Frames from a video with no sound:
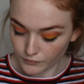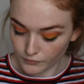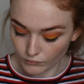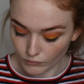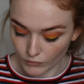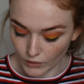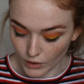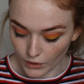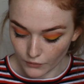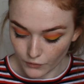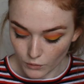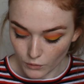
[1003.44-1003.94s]

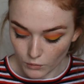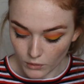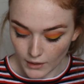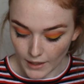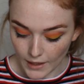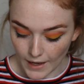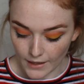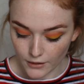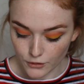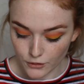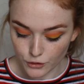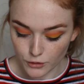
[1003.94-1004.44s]
And if you
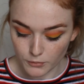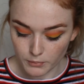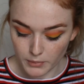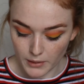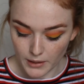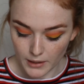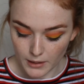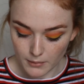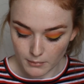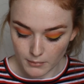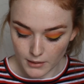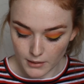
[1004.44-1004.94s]
want extra
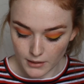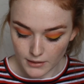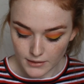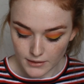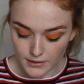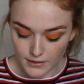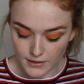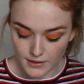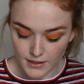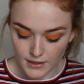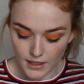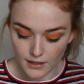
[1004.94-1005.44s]
pigment,
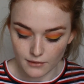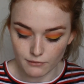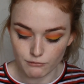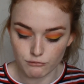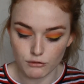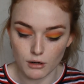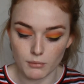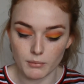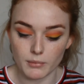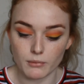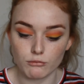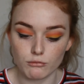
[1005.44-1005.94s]
instead of
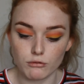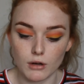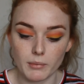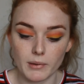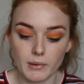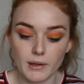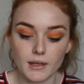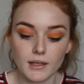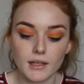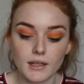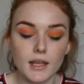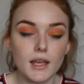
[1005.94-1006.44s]

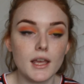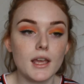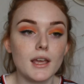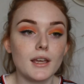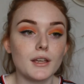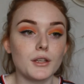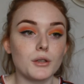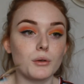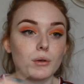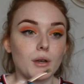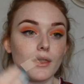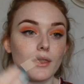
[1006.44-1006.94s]
rubbing,
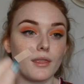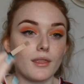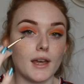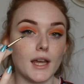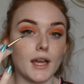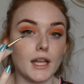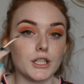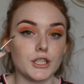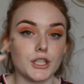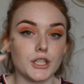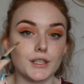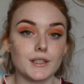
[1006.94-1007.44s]
you can
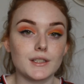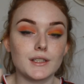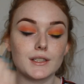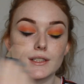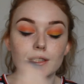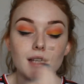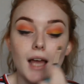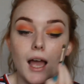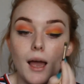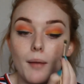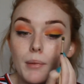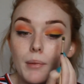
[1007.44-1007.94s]
then just
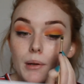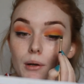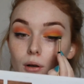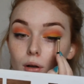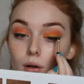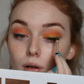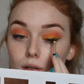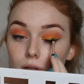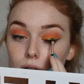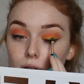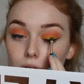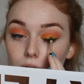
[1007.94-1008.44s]
tap it
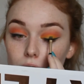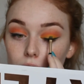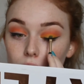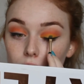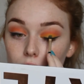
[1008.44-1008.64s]
on.